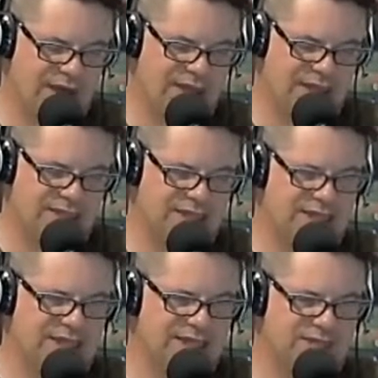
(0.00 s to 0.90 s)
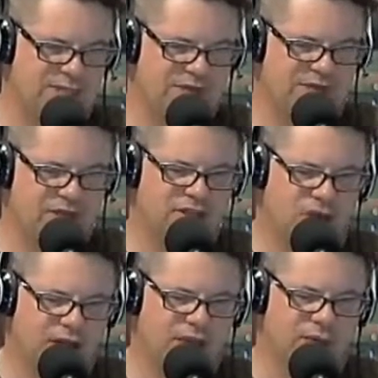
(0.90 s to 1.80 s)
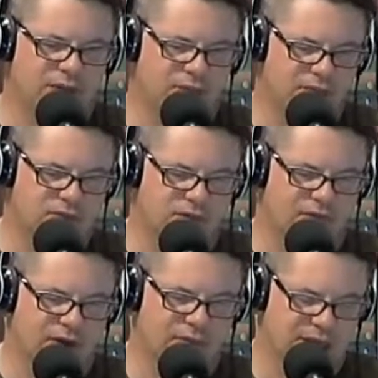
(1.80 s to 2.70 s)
it's been fun talking with him so far,